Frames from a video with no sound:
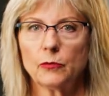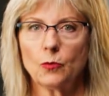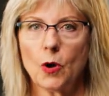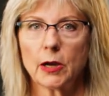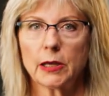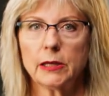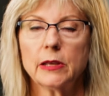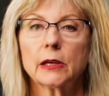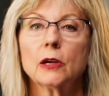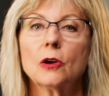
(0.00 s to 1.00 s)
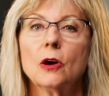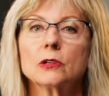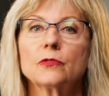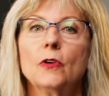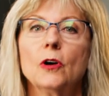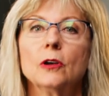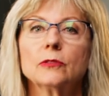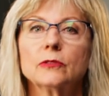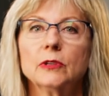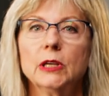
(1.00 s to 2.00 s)
of walking that can cause
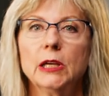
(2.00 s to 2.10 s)
falls.